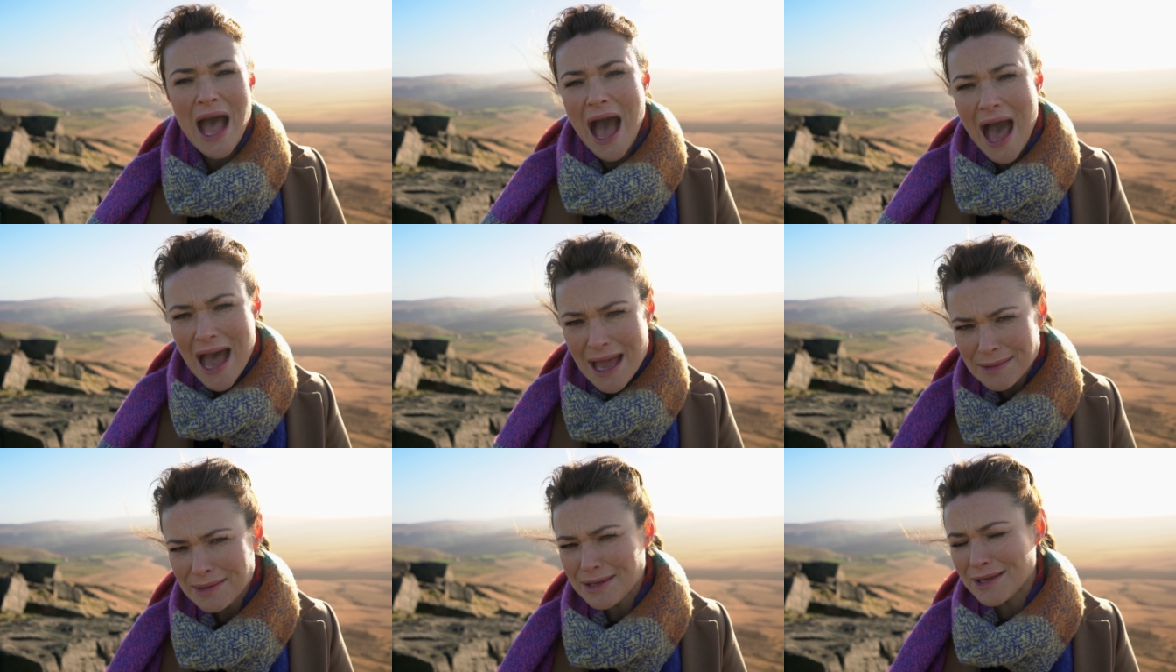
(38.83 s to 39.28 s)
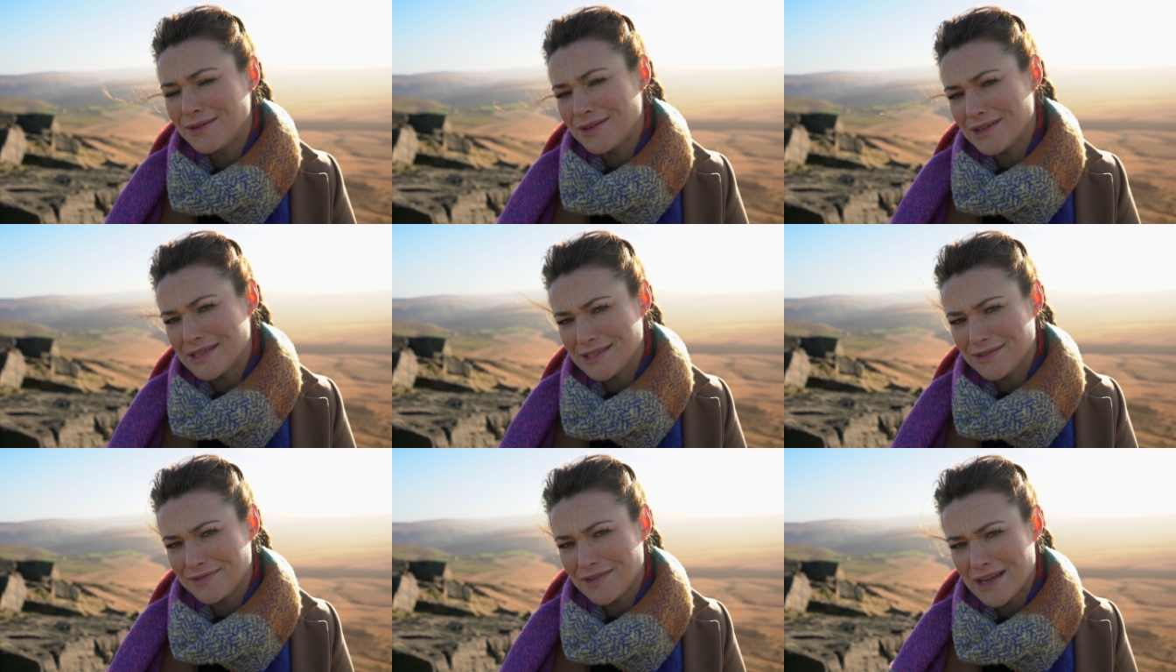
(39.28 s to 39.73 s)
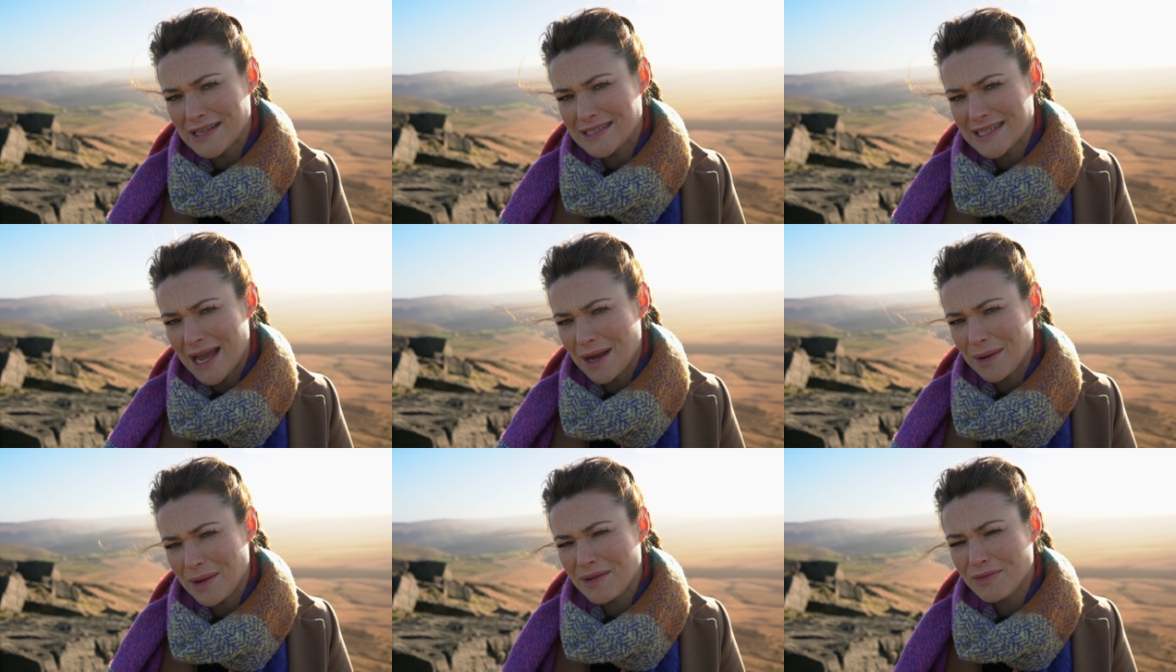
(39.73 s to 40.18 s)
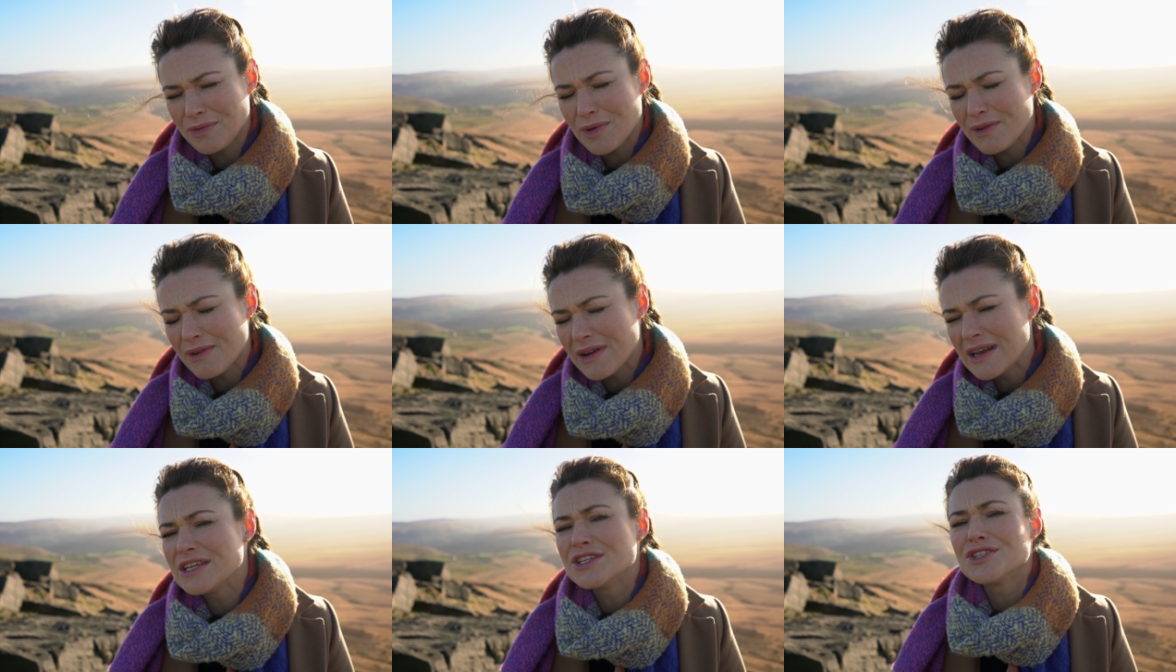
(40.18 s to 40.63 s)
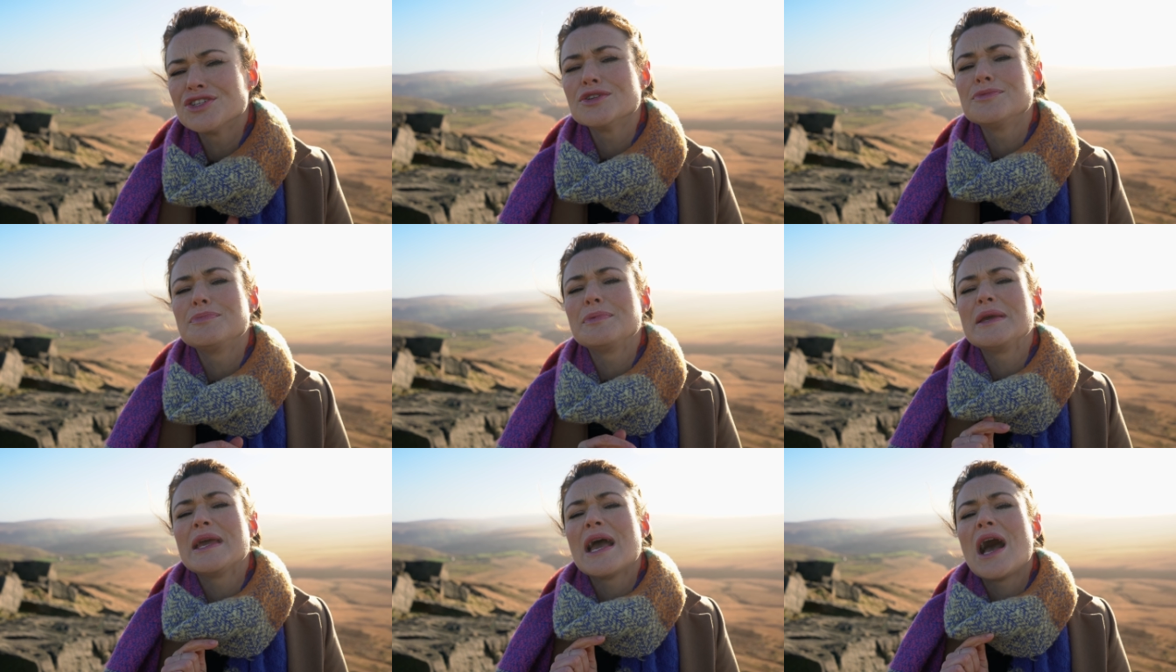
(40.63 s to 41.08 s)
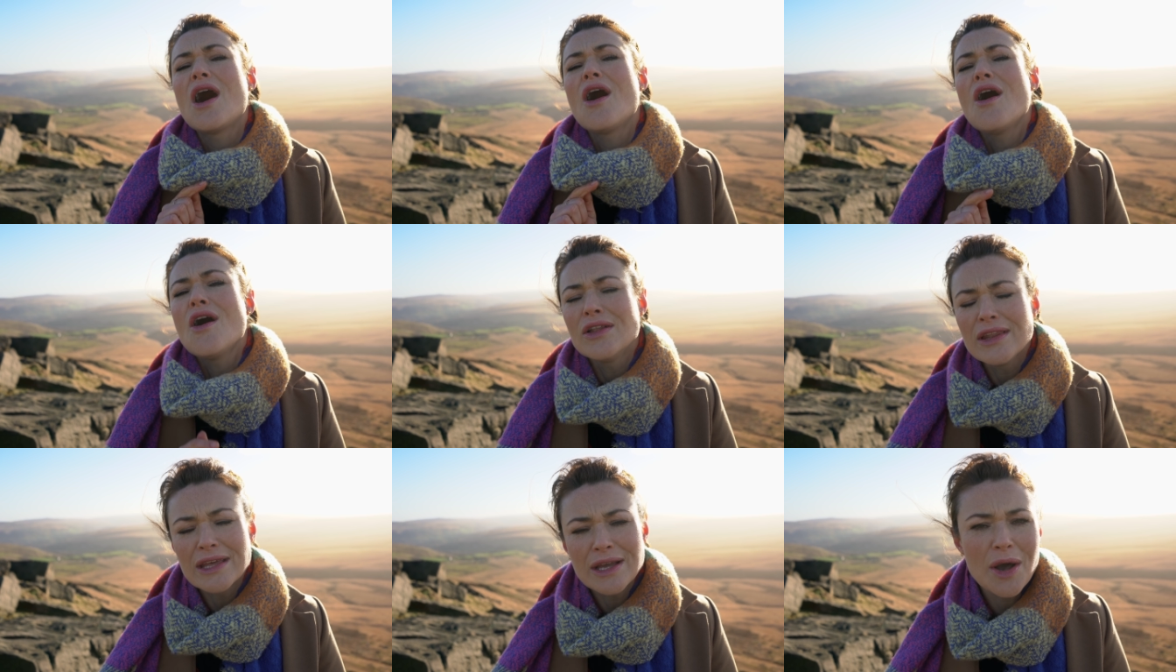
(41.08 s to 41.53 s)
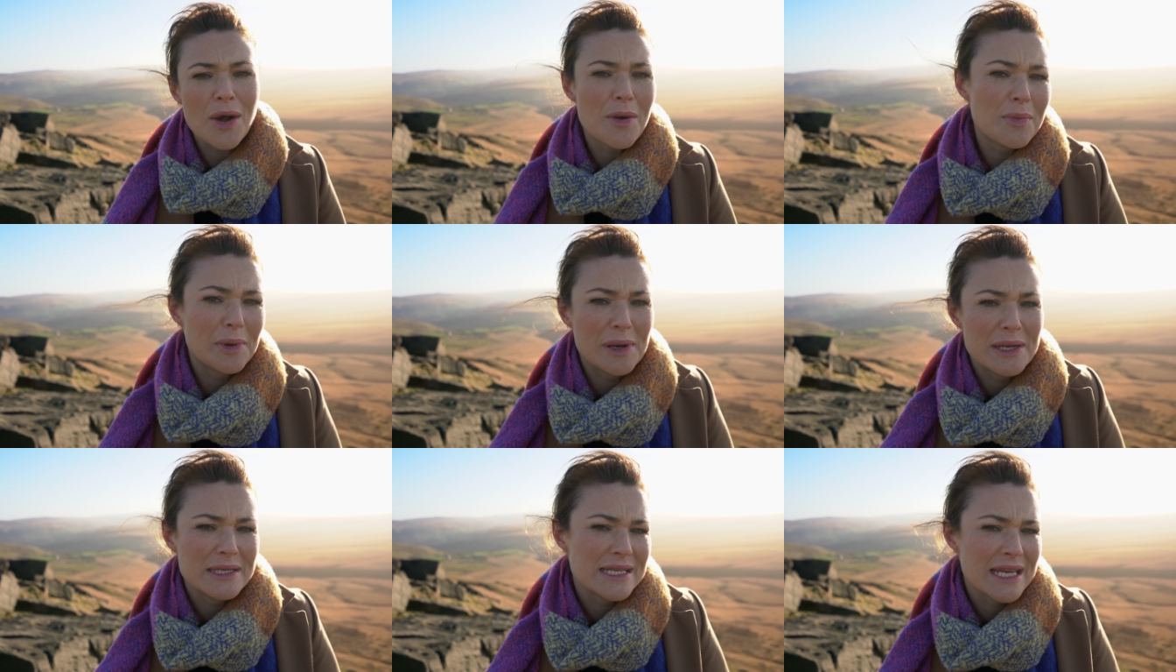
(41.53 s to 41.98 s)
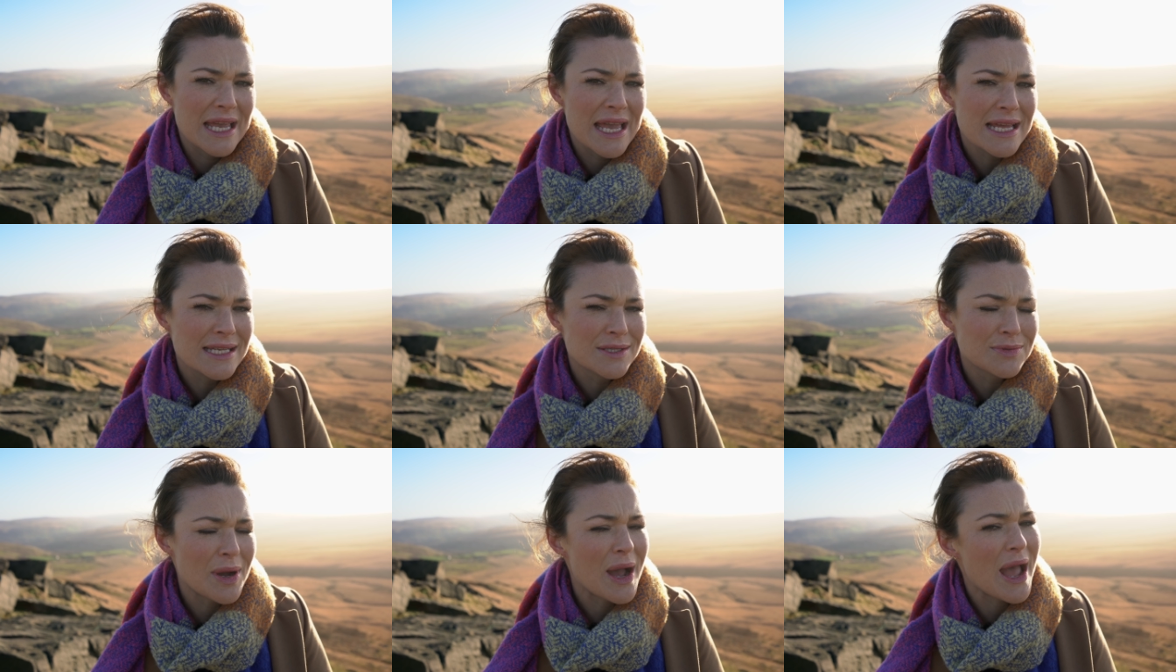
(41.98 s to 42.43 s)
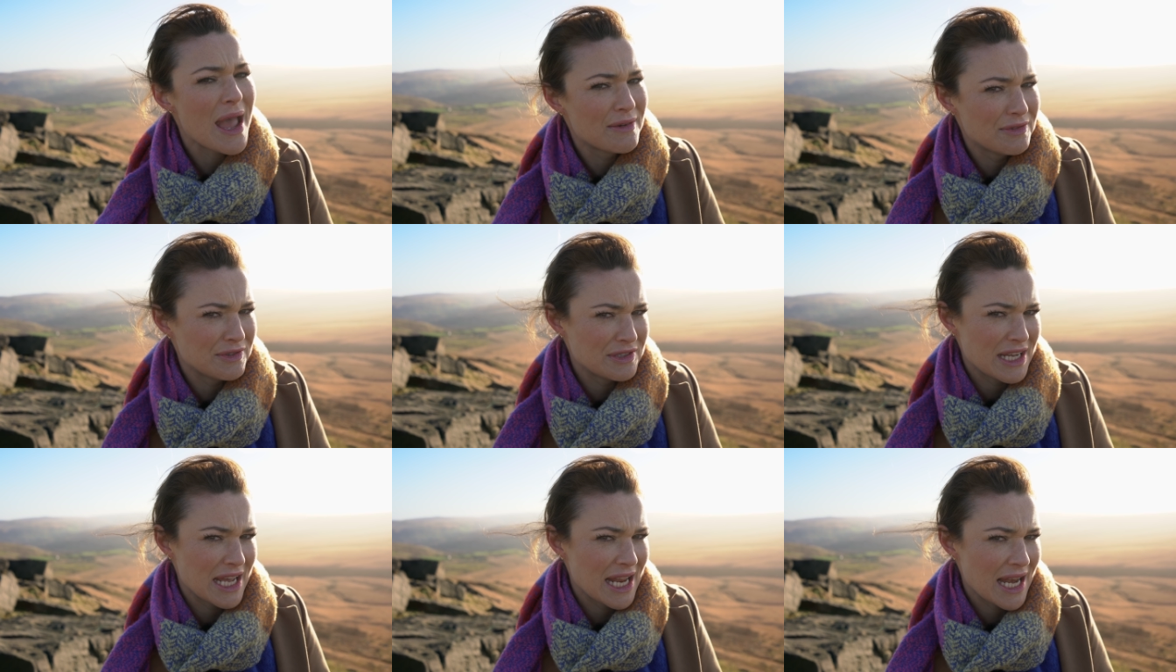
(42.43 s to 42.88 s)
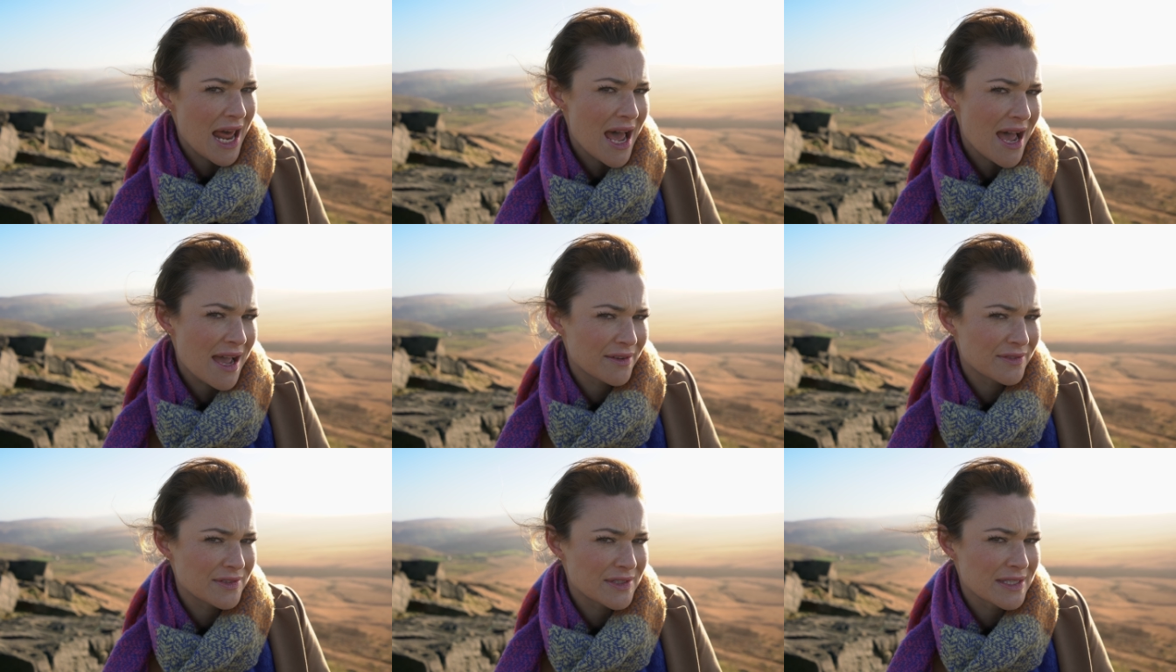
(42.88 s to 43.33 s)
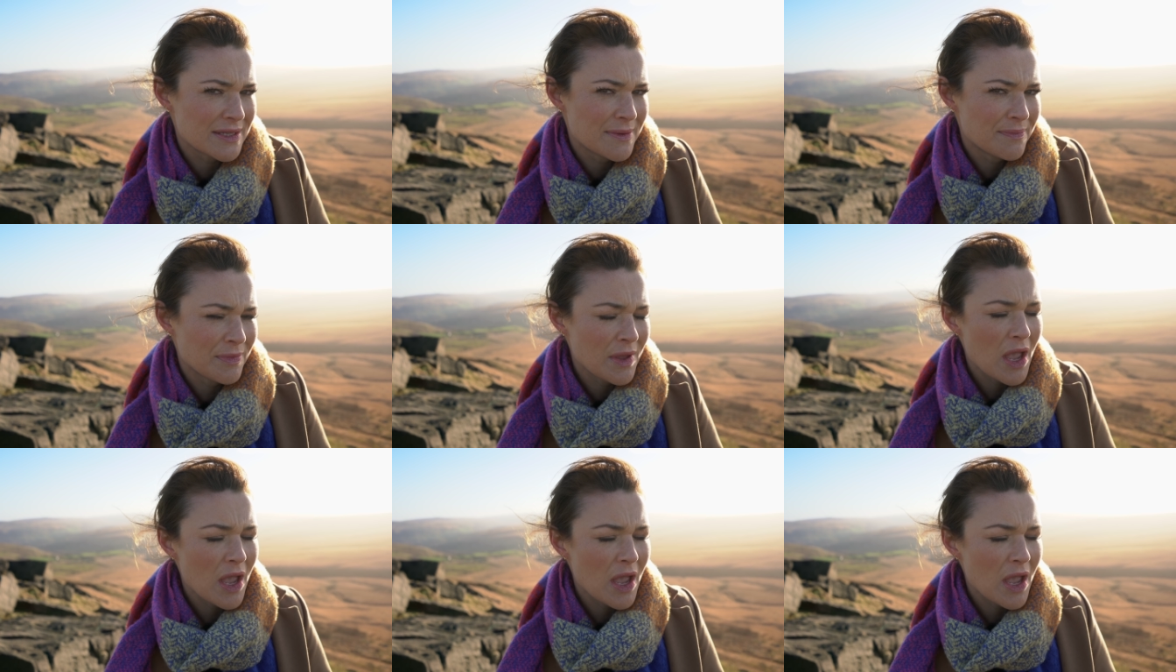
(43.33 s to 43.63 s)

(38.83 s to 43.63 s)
I'm curious to find out if we really should be all incorporating it into our everyday lives.